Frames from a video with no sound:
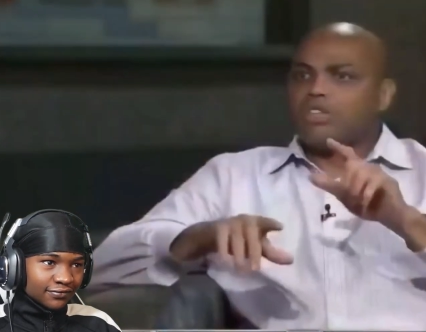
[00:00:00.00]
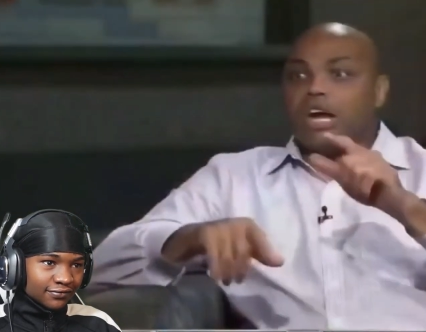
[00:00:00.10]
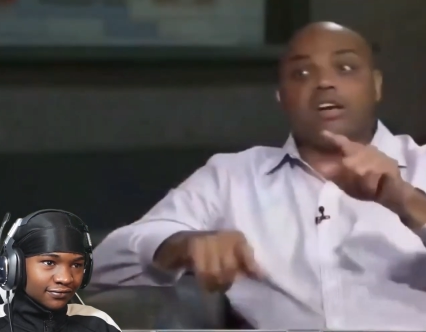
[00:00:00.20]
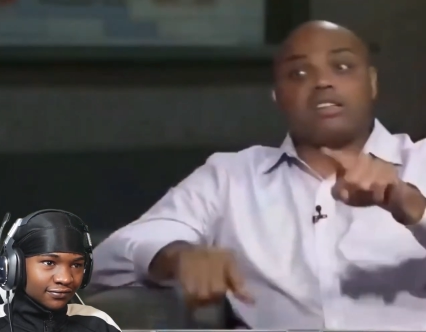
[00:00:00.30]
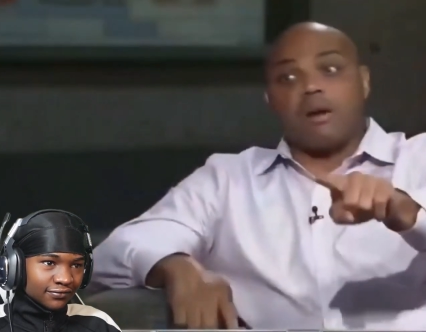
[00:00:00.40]

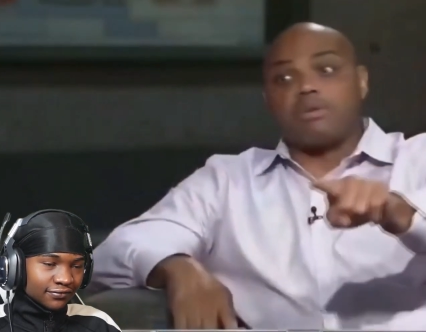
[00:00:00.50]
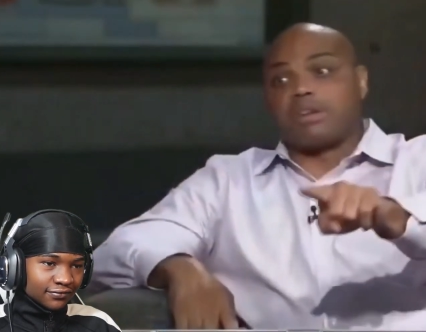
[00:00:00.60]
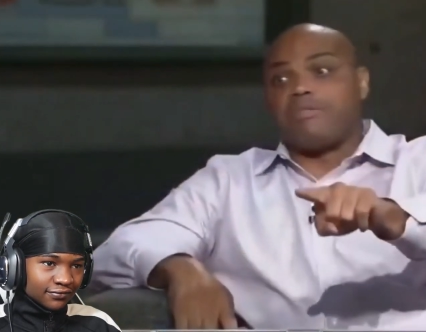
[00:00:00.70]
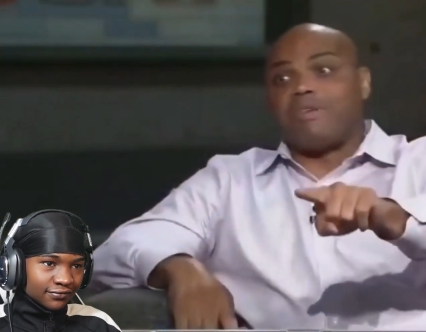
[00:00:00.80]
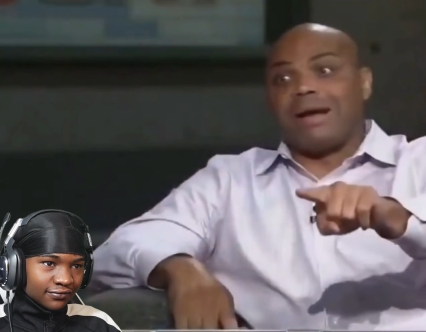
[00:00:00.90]
Speaker 1: Right.
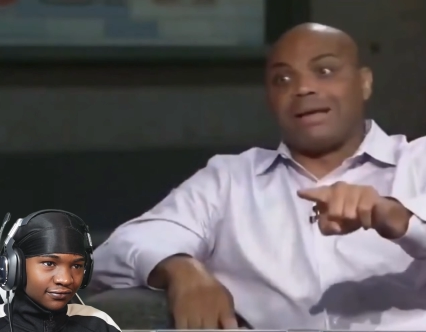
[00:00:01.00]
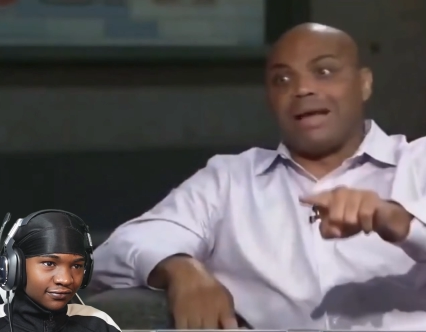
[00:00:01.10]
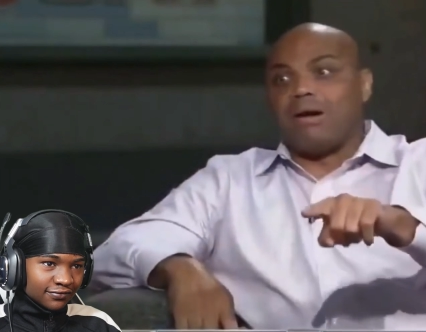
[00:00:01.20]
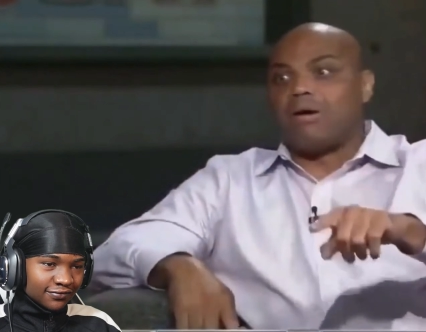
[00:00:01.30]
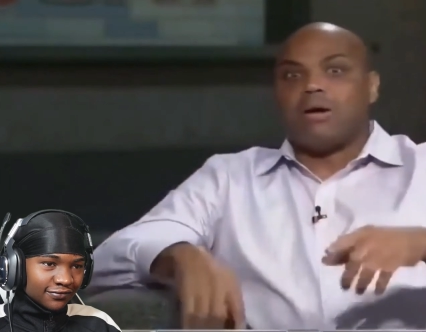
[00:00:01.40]
James Evans
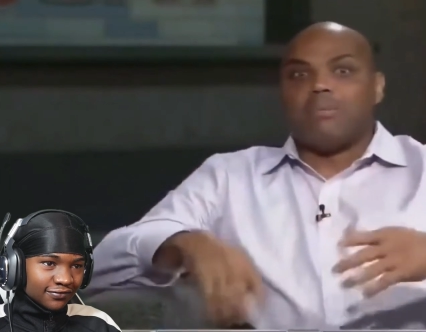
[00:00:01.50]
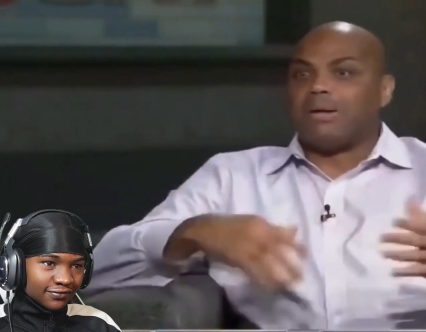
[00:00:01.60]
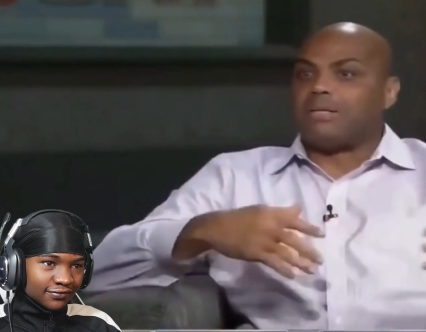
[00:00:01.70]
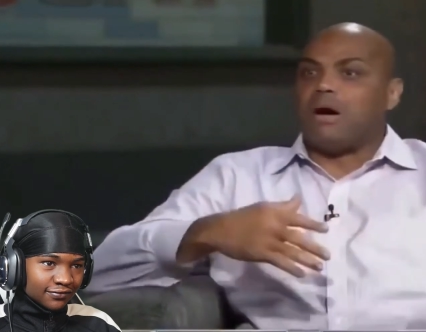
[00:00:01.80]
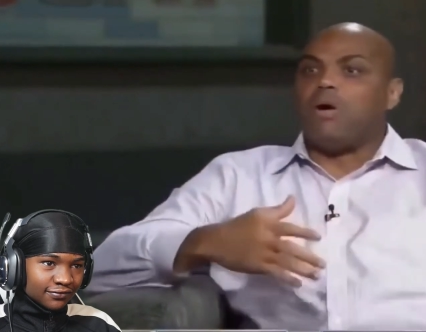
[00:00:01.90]
can fight
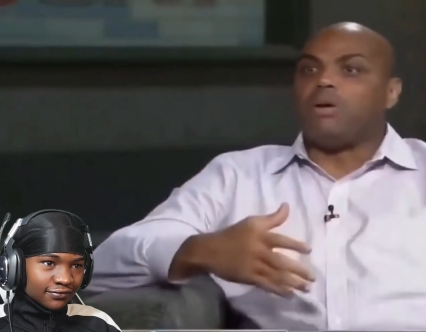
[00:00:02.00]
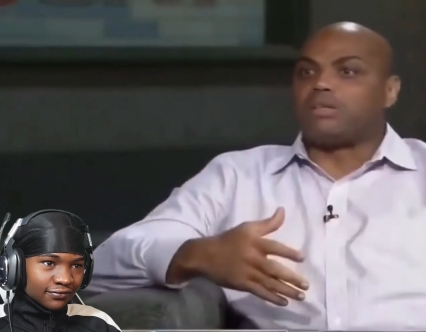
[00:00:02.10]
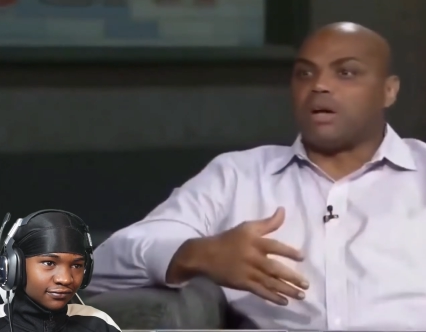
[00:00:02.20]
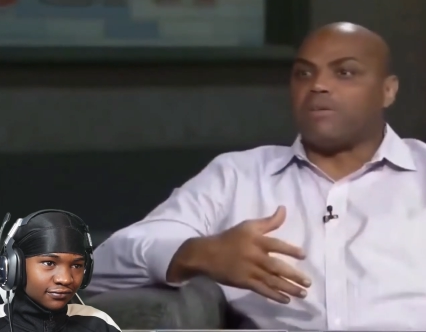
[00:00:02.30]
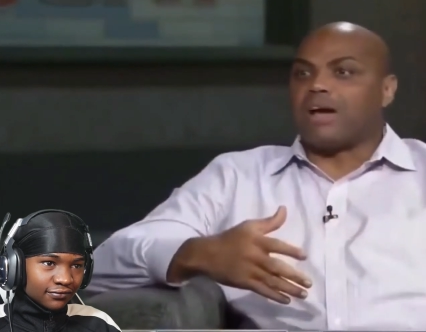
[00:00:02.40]
now.
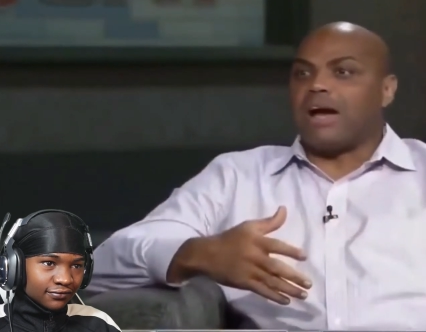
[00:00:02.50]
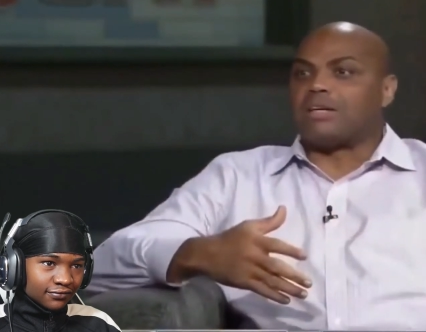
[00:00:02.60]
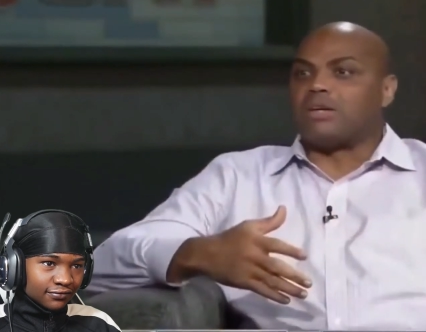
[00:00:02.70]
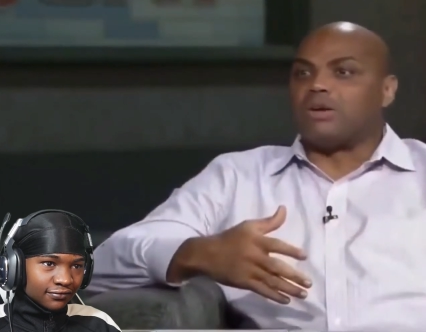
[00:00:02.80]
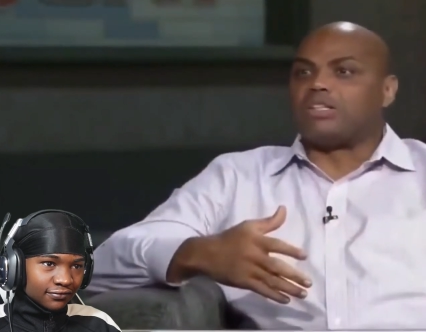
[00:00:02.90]
But the only
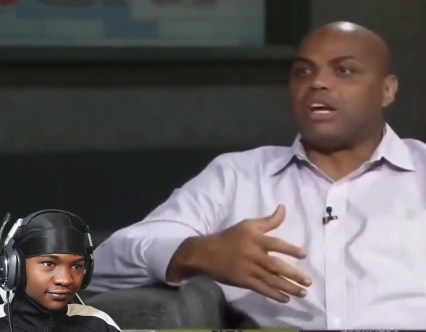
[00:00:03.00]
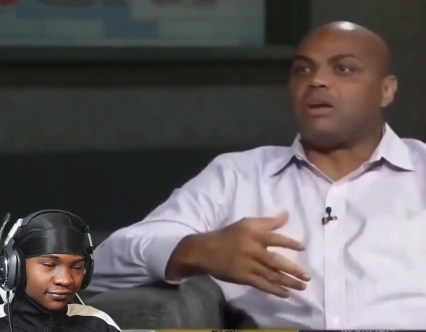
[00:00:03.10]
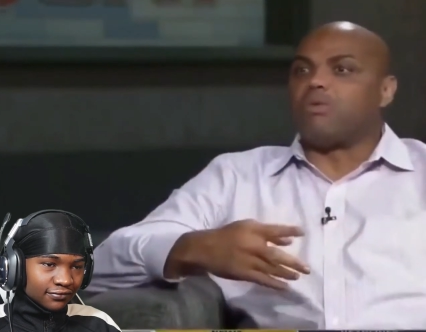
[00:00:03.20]
tough guys